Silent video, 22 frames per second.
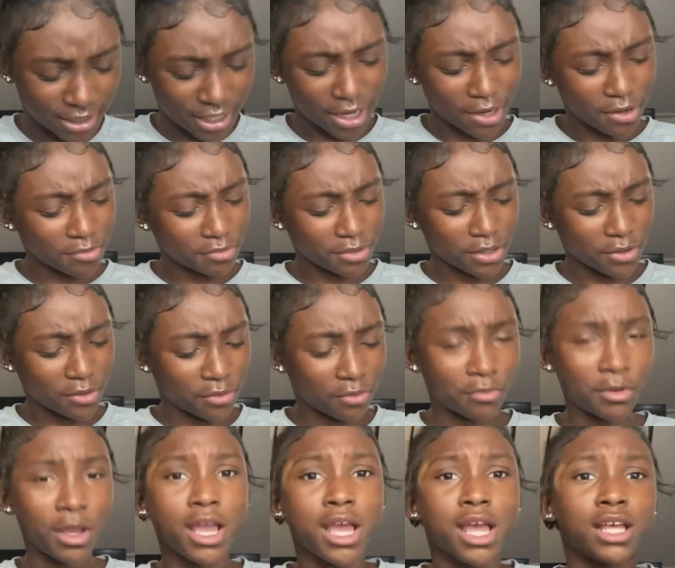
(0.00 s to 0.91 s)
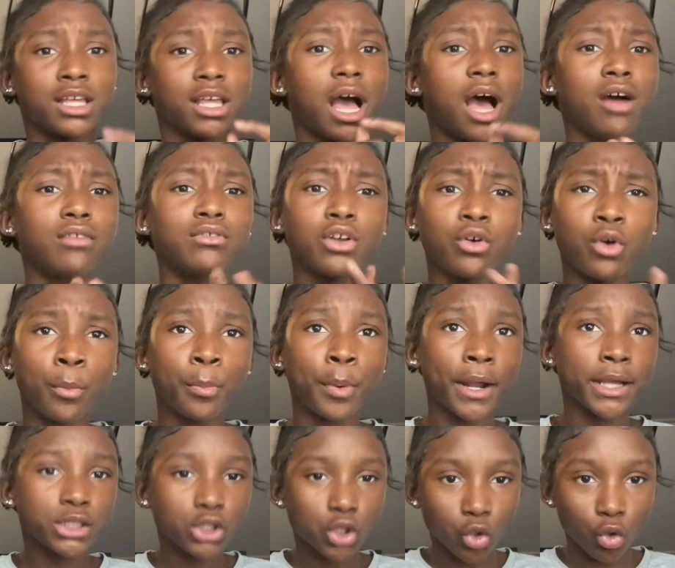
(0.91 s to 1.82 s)
I don't know what
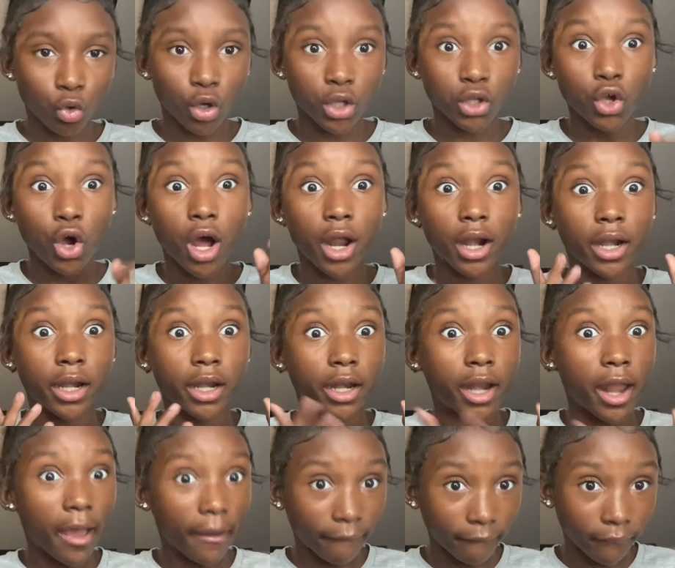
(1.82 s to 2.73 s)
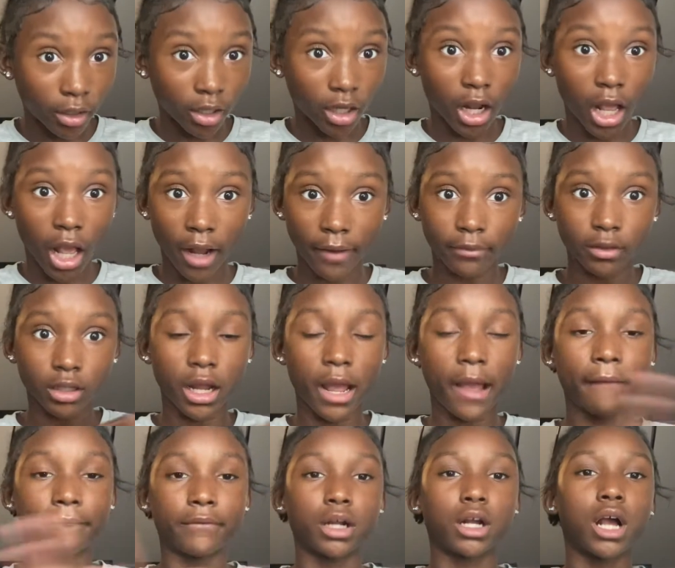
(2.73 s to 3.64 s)
pranks to do, and y'all never, ever,
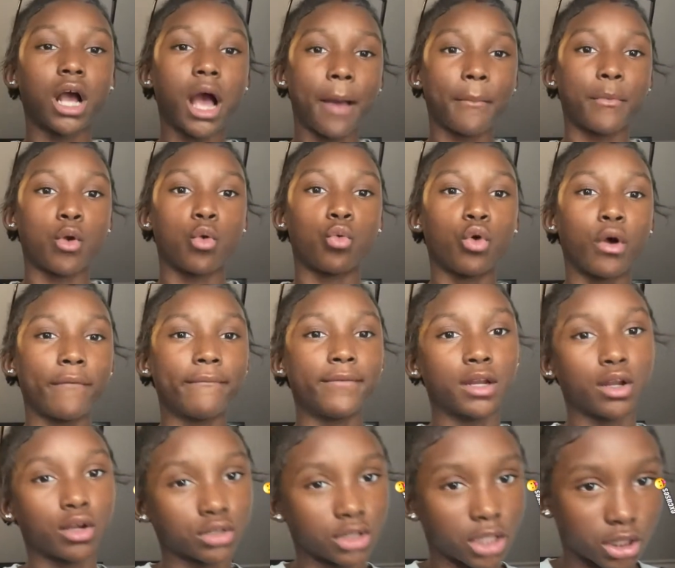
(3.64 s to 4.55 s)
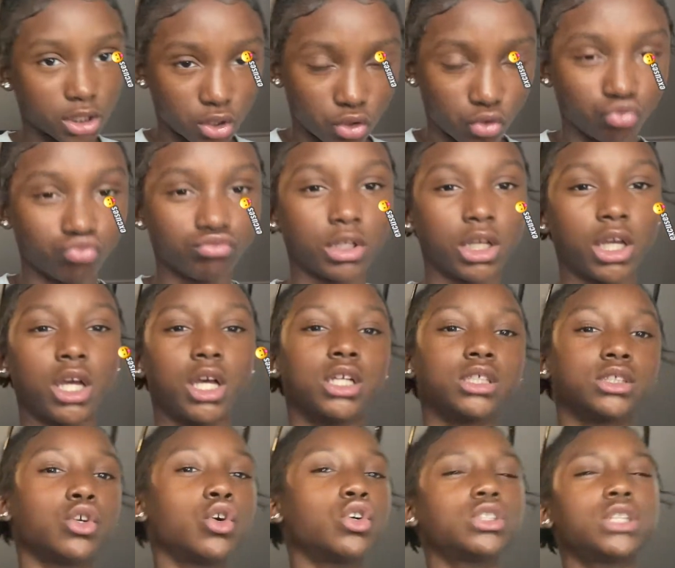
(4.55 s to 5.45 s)
ever comment what videos I should do.
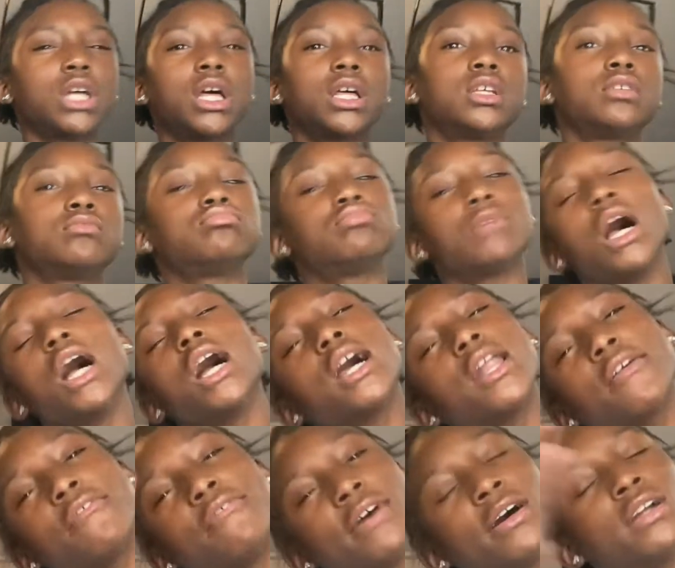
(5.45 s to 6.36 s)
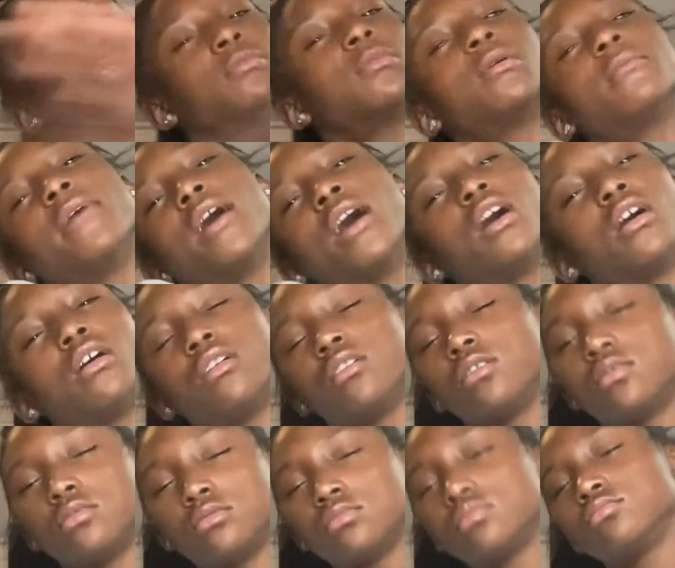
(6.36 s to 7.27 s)
So it's like, I gotta find them on my
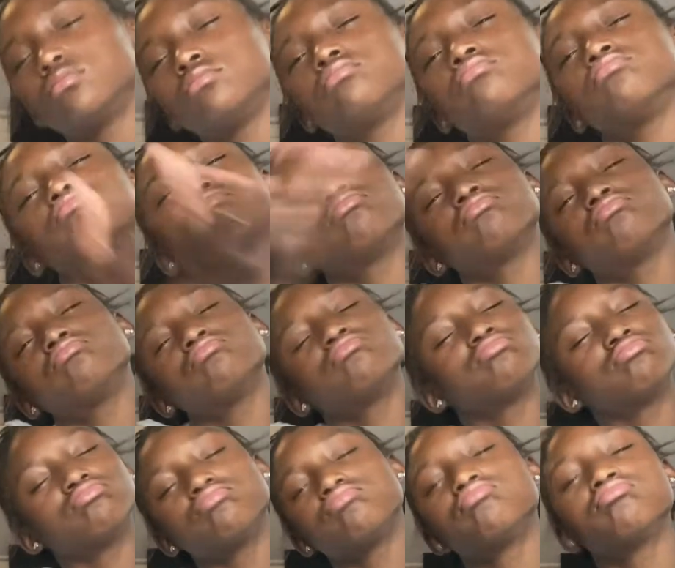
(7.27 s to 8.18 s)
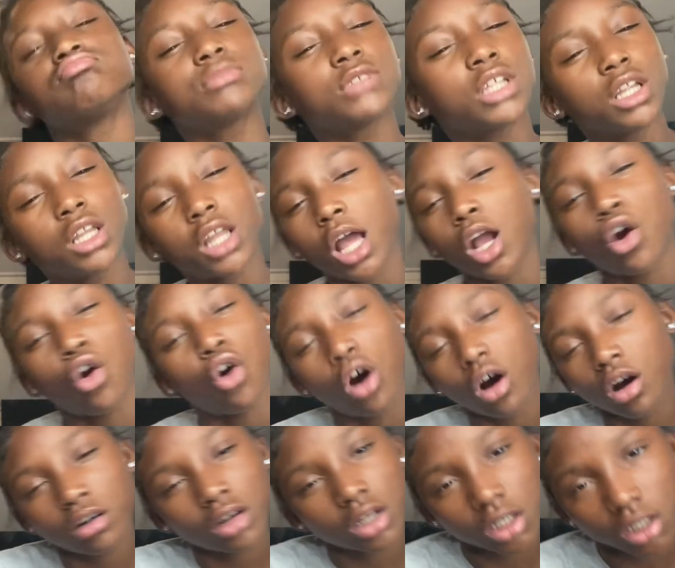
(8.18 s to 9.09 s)
own, like
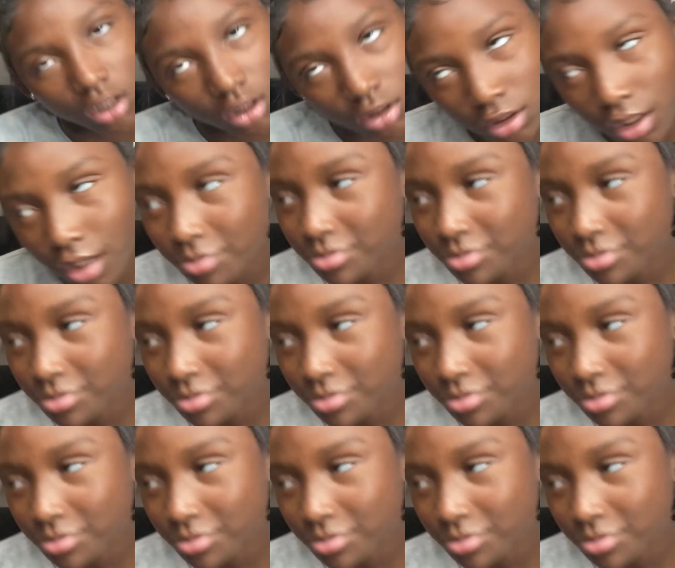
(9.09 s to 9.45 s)
always.